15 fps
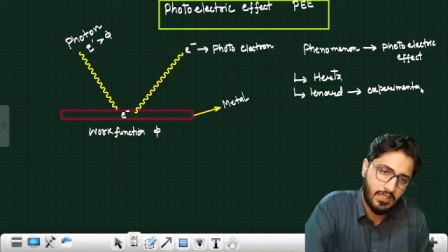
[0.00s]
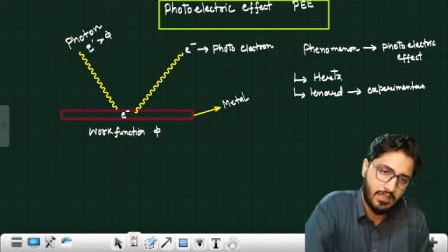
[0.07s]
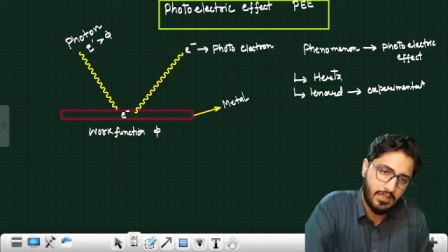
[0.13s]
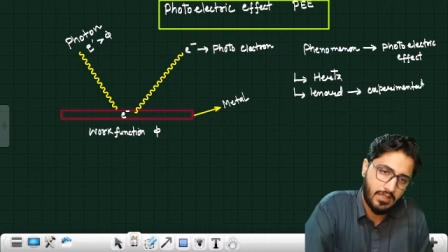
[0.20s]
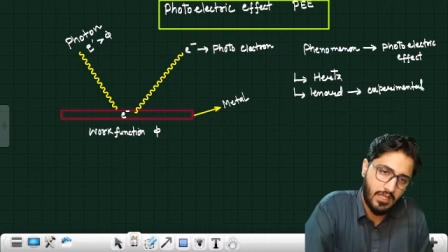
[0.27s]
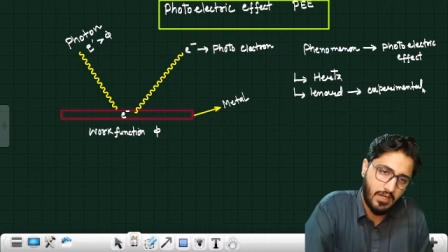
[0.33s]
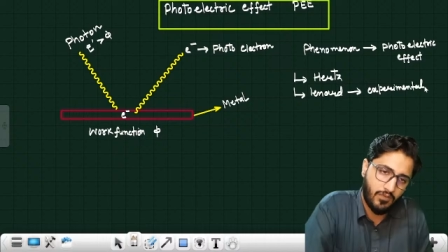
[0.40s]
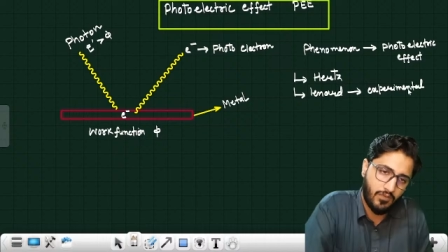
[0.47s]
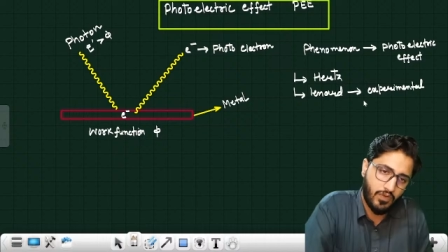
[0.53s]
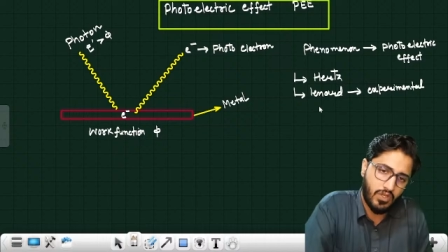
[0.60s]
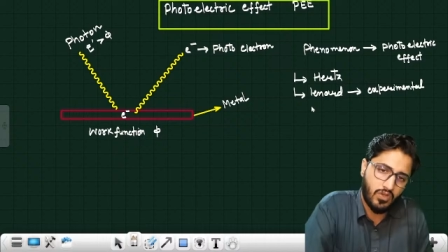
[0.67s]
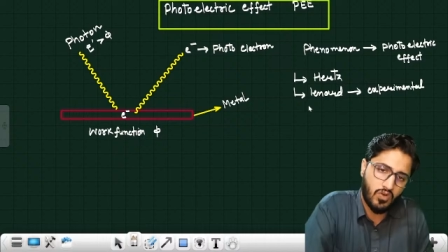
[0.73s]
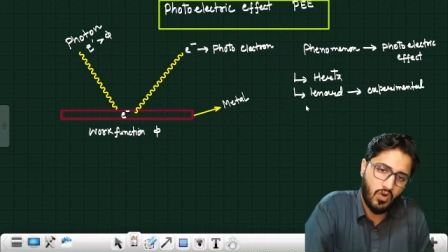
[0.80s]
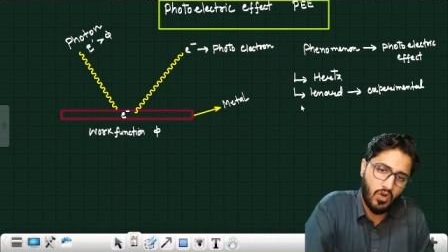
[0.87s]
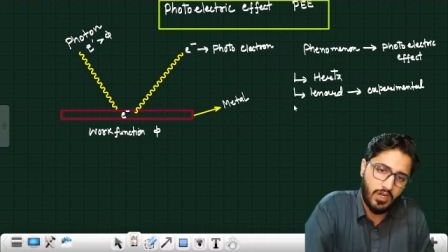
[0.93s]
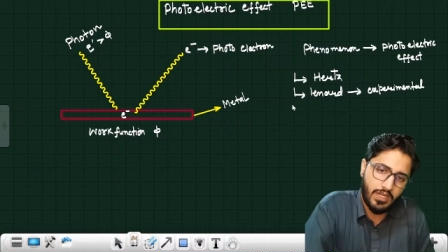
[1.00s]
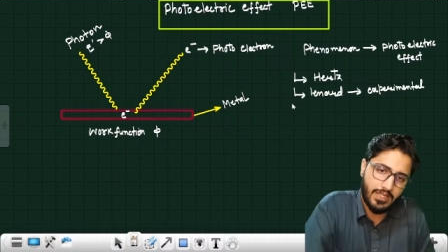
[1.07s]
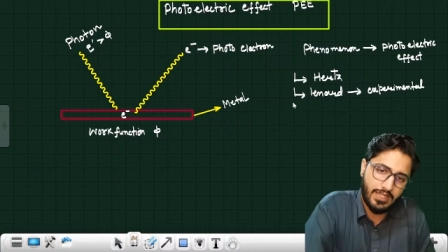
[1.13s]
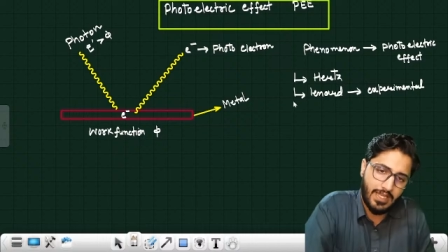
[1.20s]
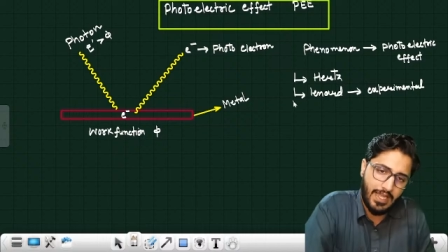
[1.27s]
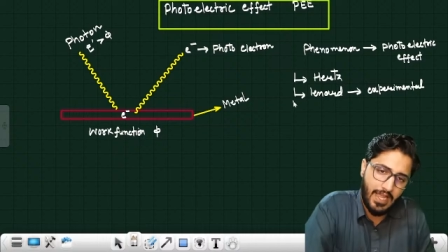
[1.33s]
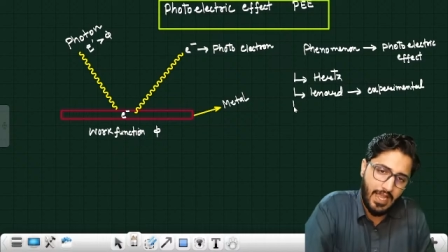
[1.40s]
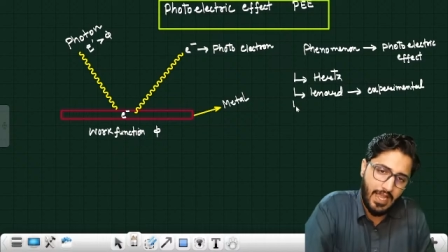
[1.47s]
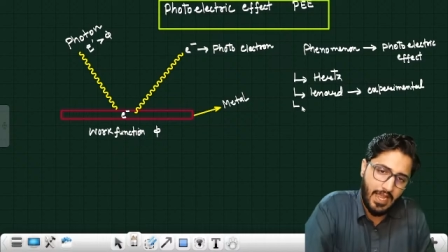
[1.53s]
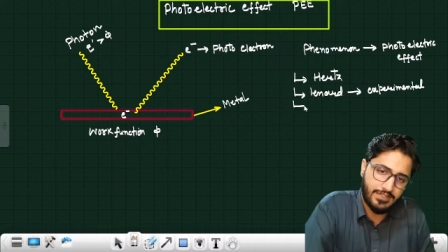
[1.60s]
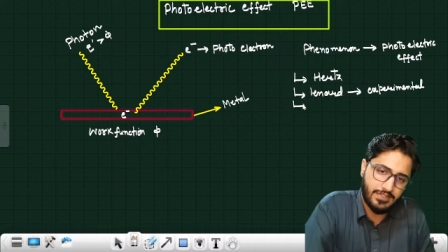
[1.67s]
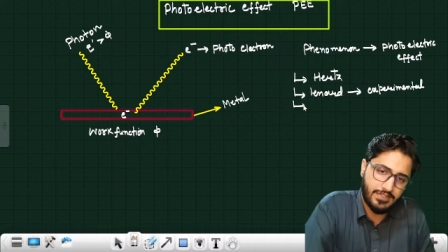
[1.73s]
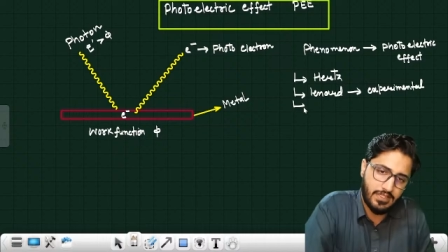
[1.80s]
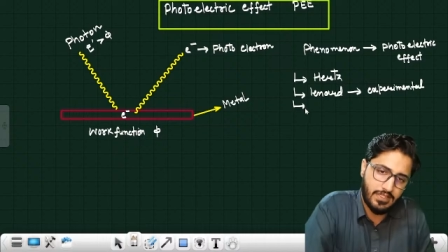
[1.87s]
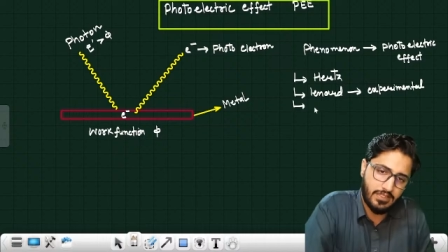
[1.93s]
Then we got the
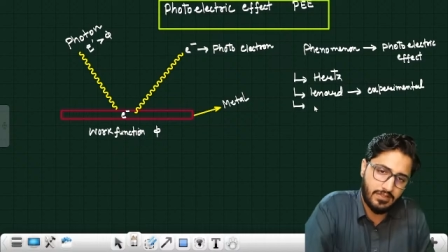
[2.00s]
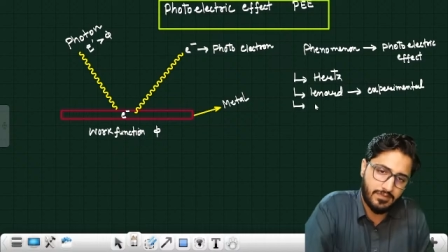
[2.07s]
Einstein.